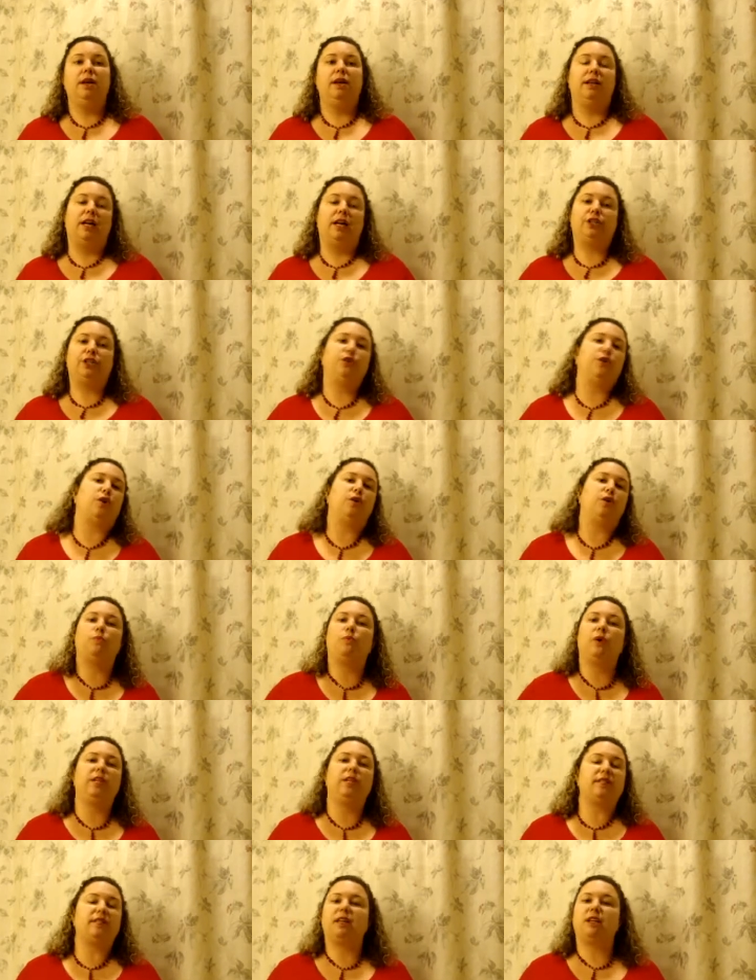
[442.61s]
Not sure
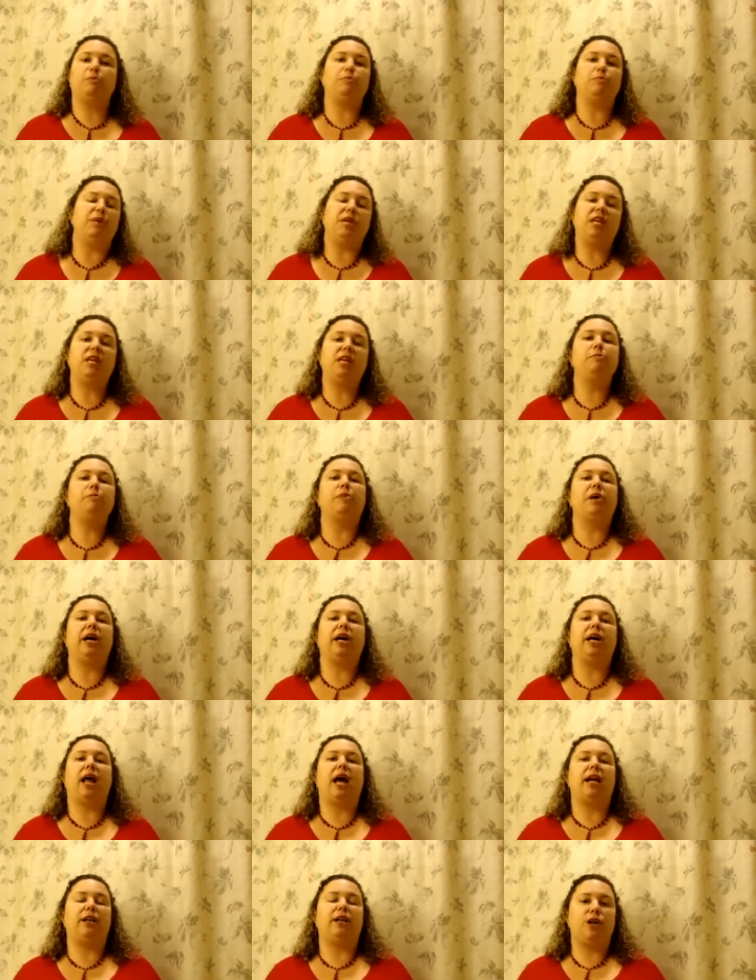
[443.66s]
what it's going to be,
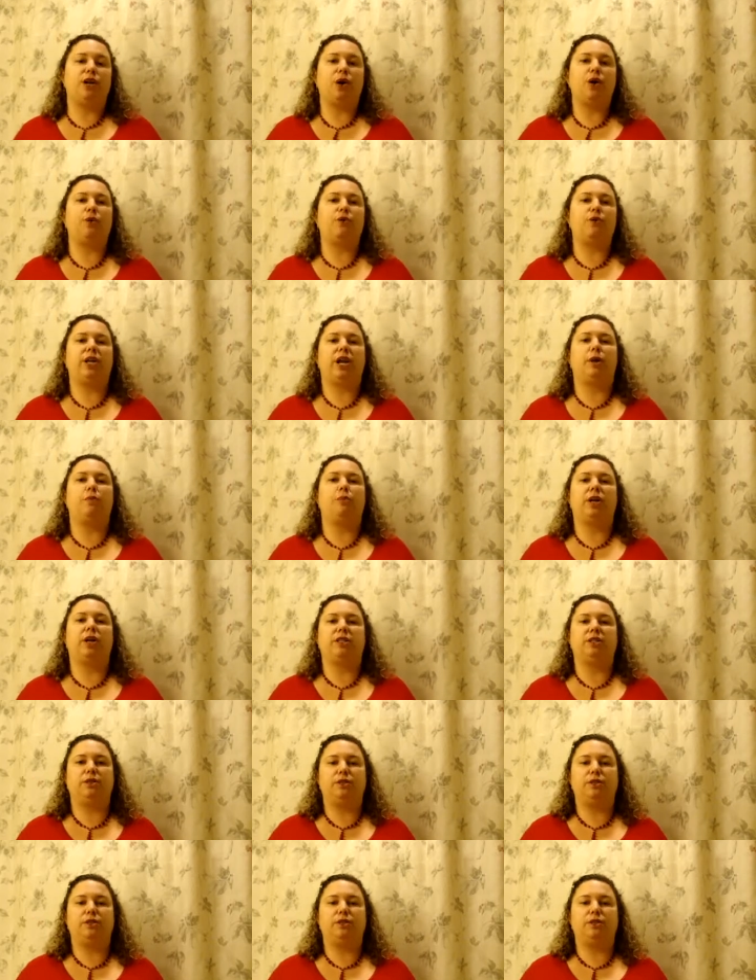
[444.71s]
but I know that I want